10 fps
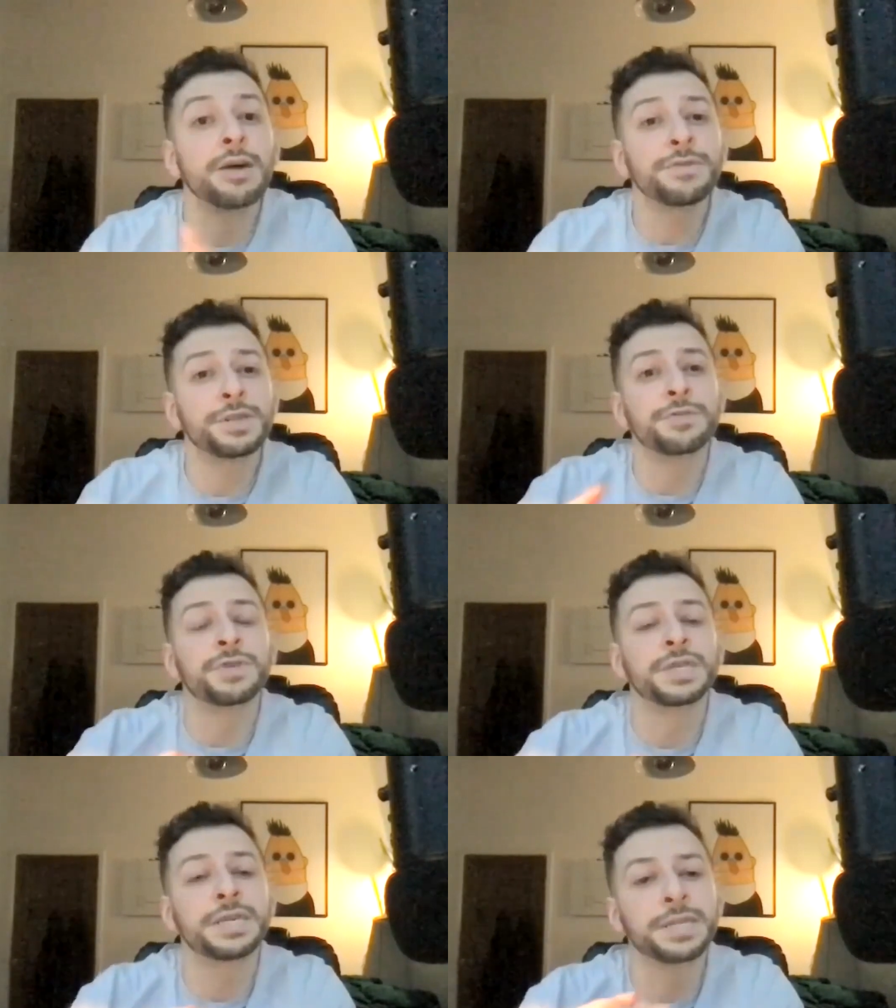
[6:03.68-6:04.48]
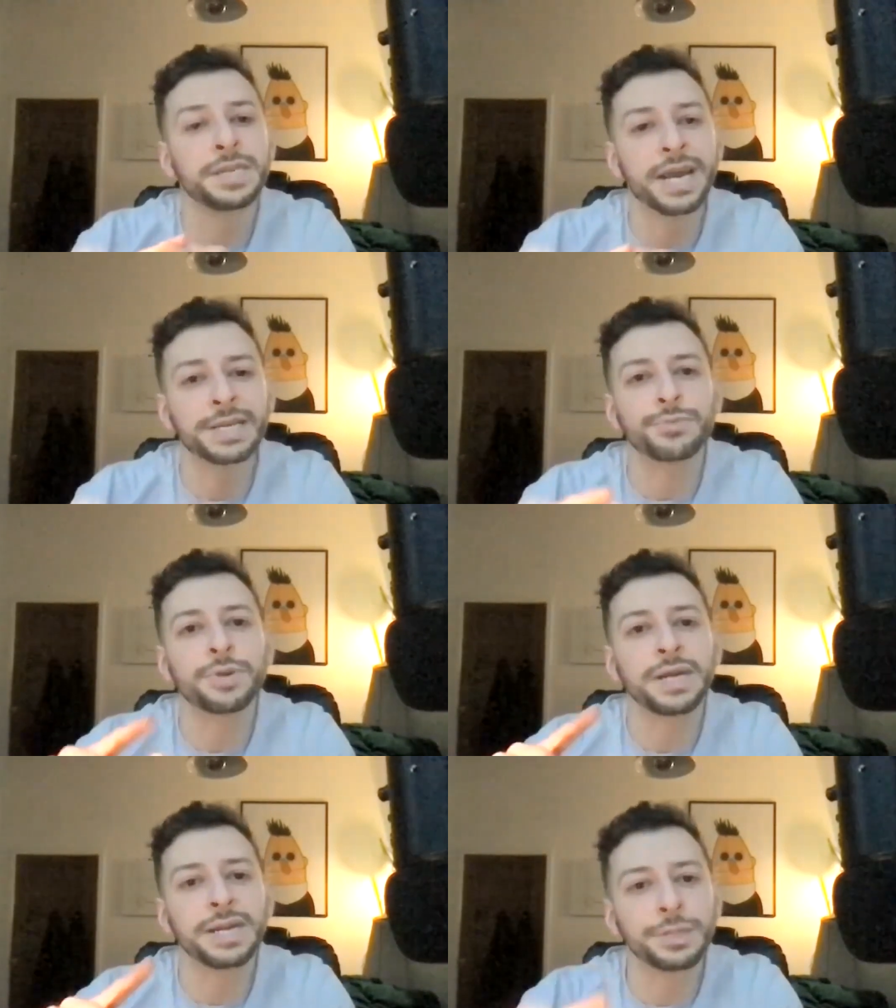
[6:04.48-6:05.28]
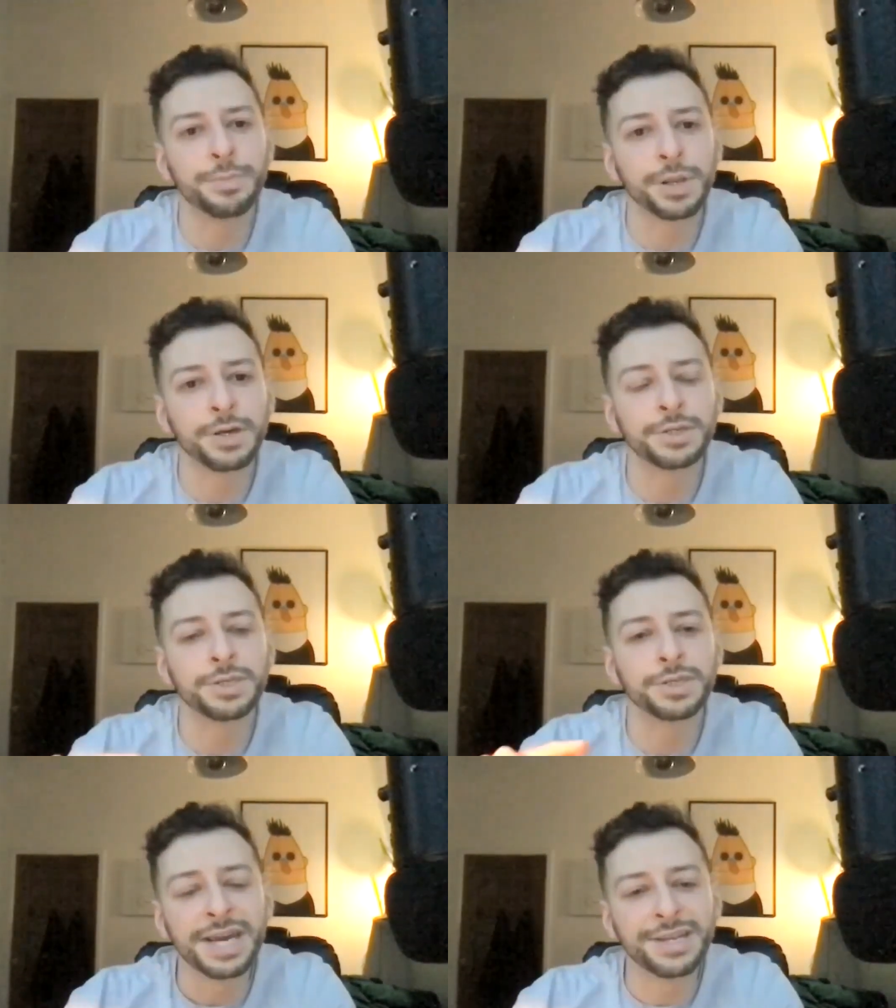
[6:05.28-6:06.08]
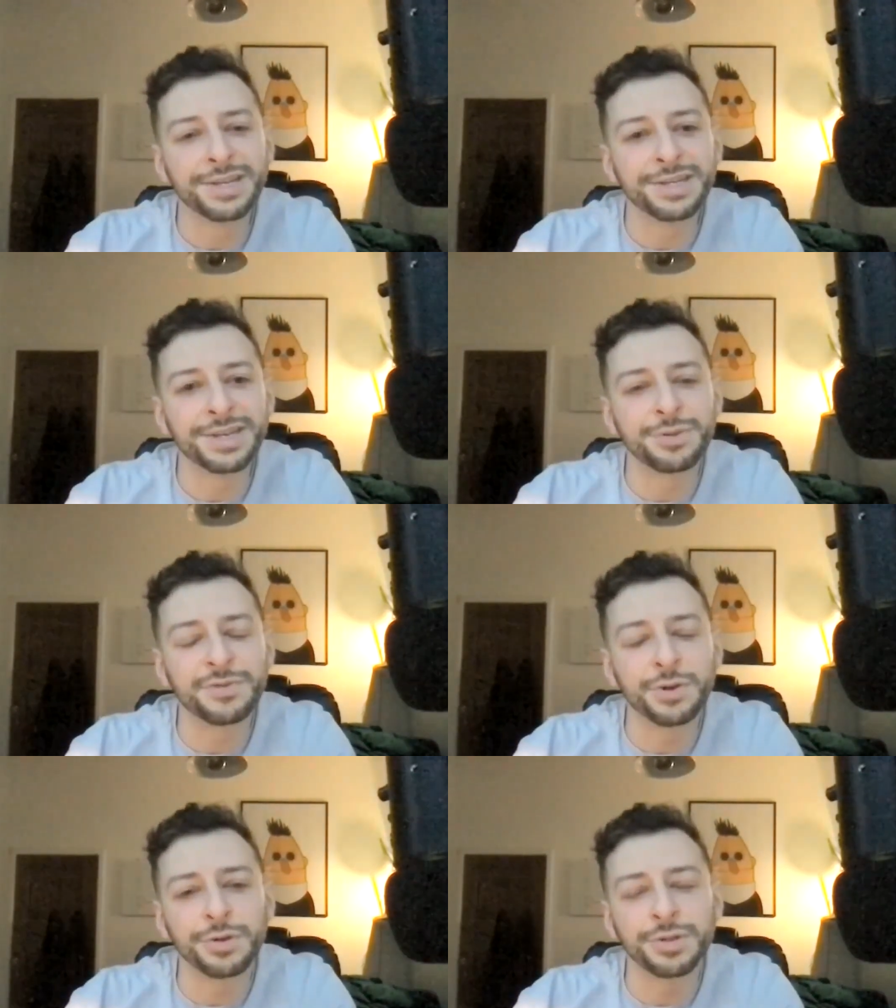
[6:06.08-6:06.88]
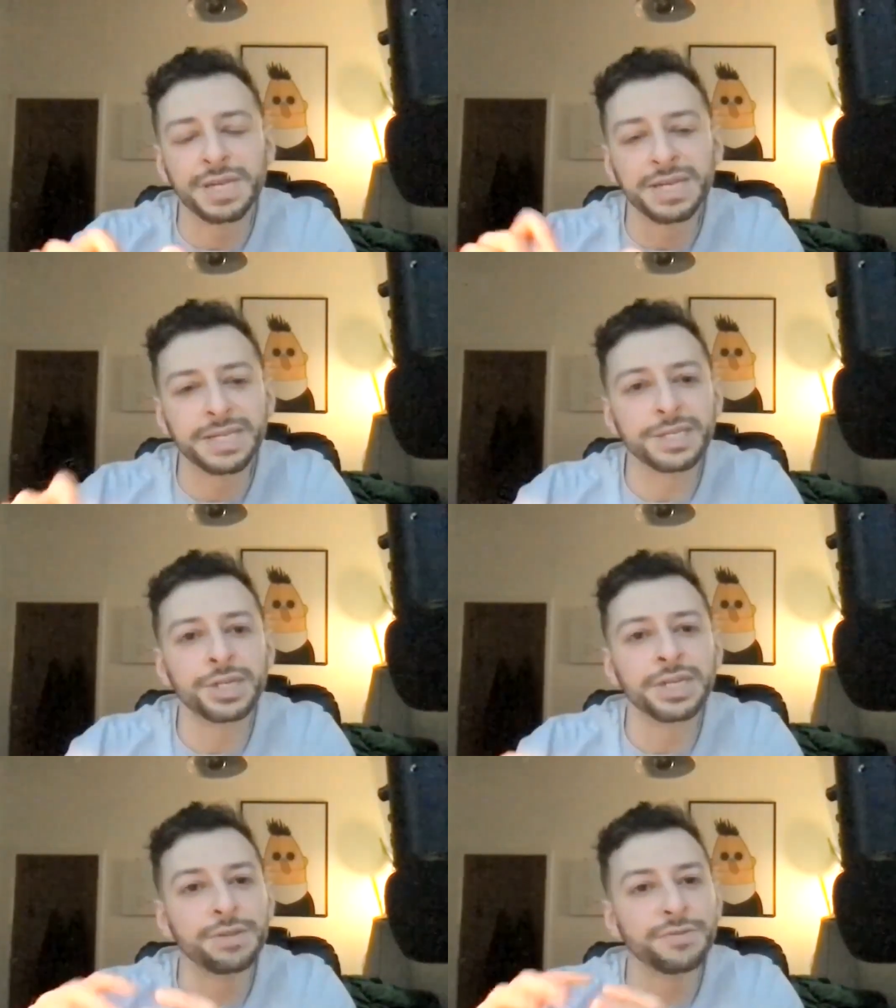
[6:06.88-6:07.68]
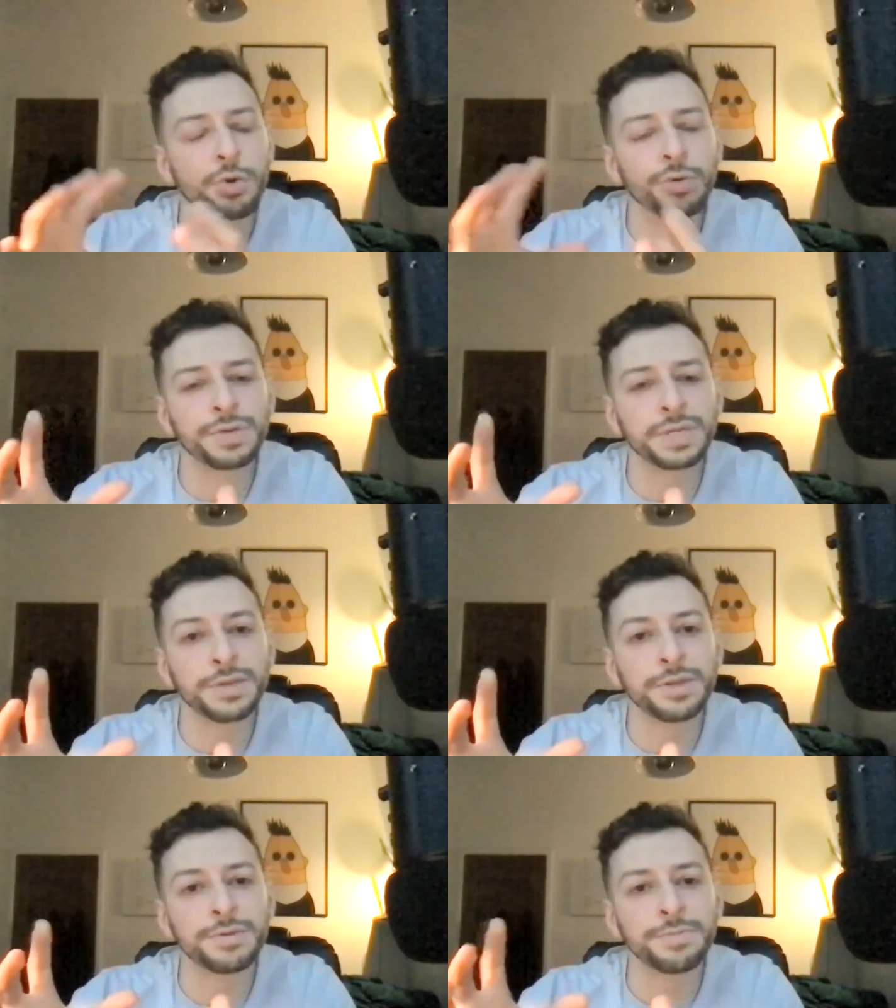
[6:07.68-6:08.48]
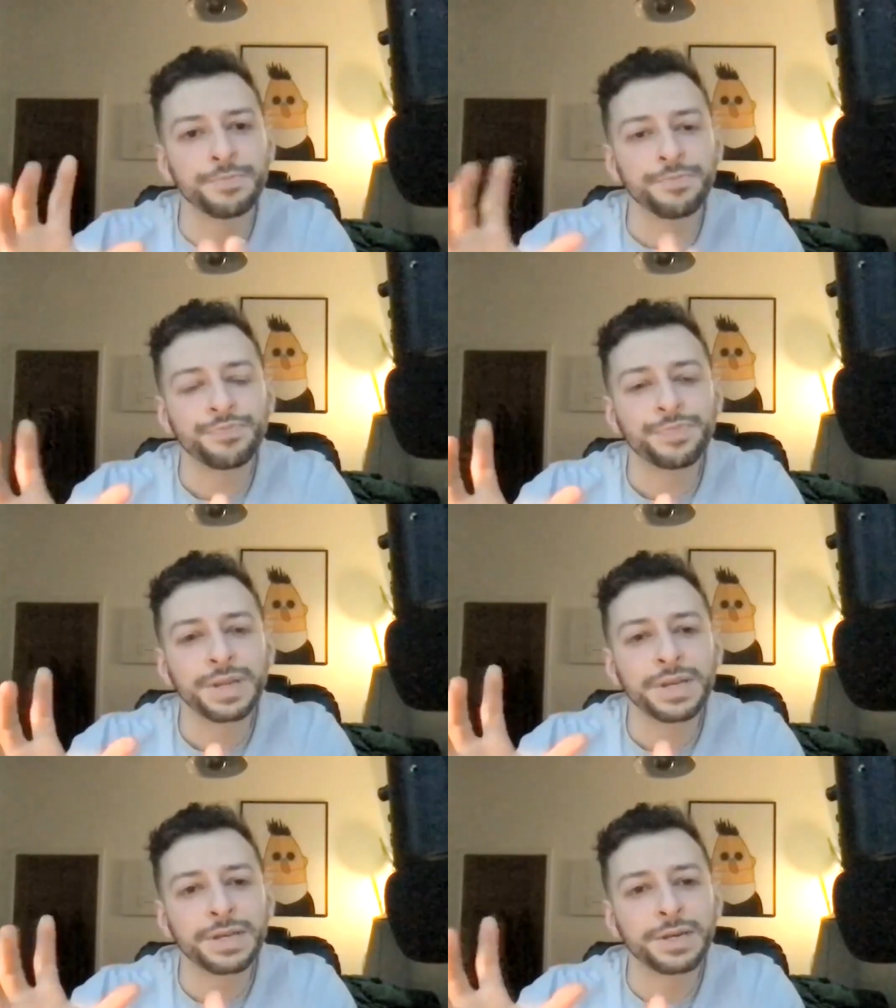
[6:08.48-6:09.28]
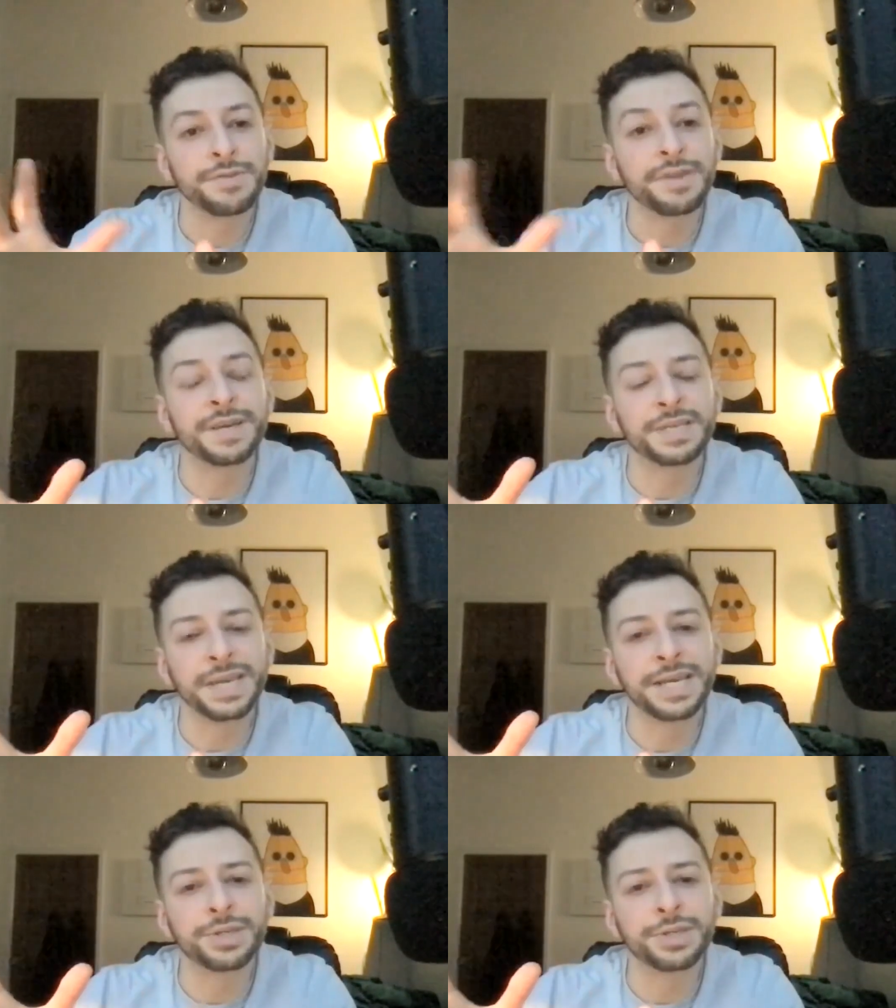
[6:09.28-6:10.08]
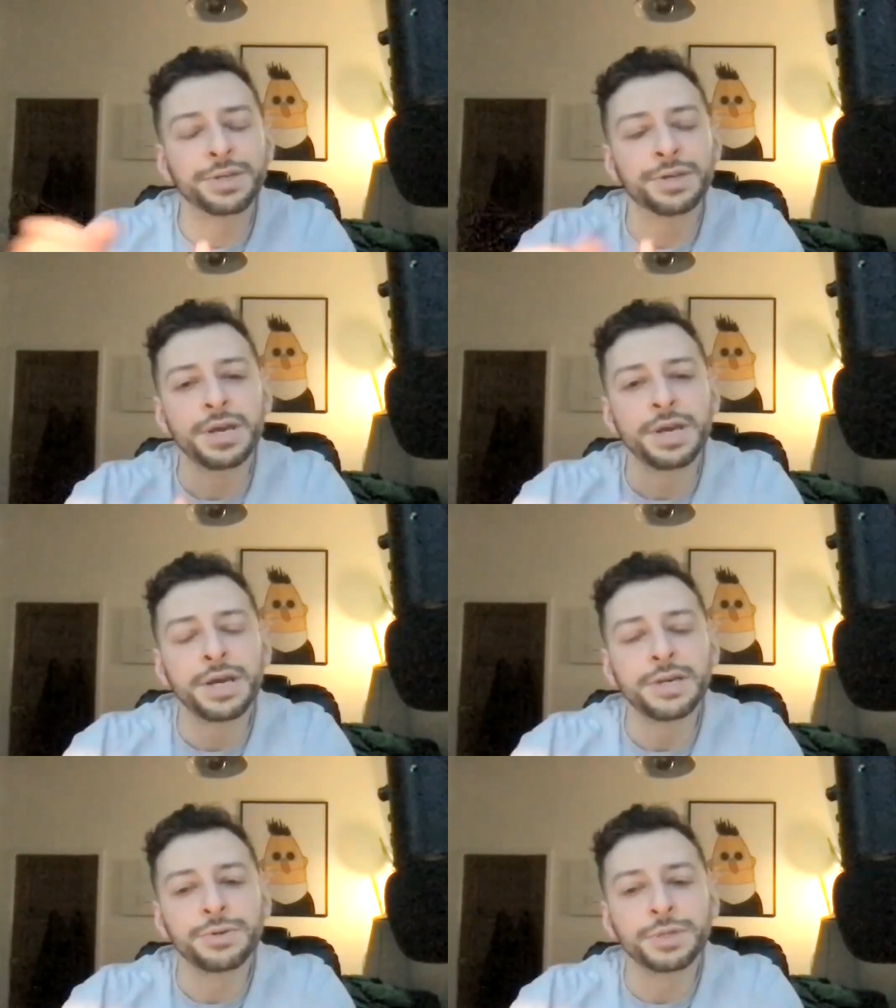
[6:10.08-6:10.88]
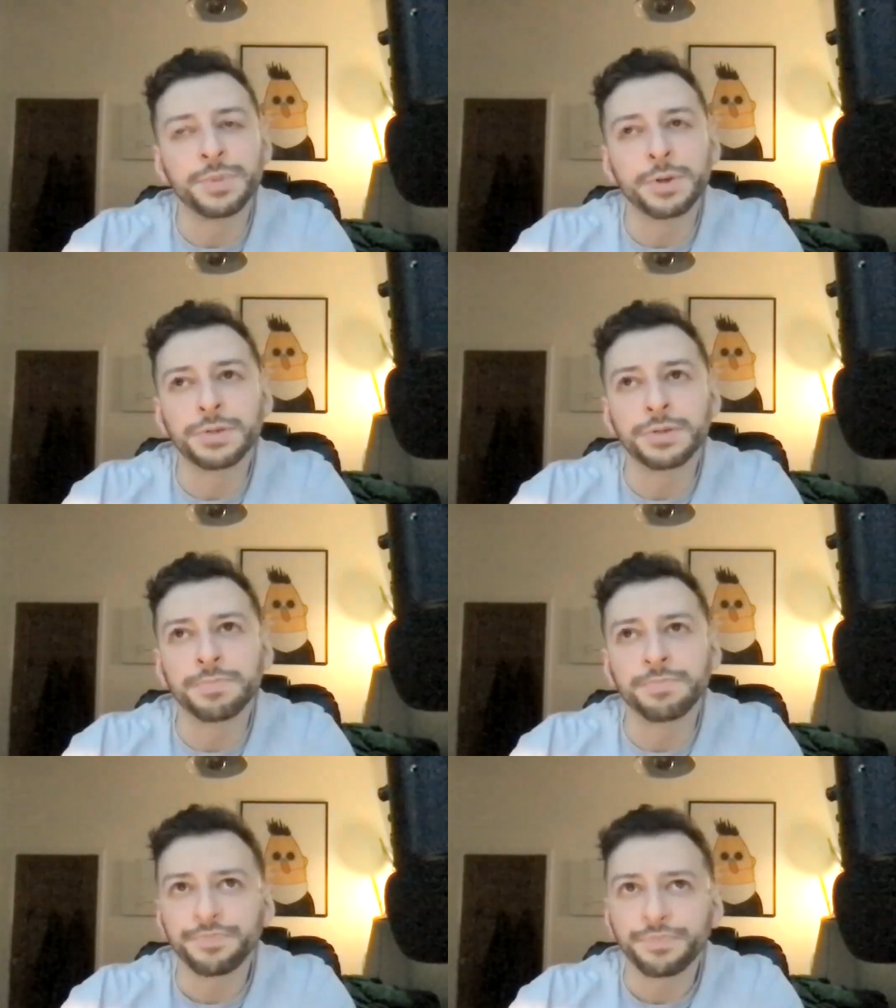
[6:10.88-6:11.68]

after you've seen the X-ray and the bloods, and you've got the ECG, and you've got all these other kind of investigations at your disposal.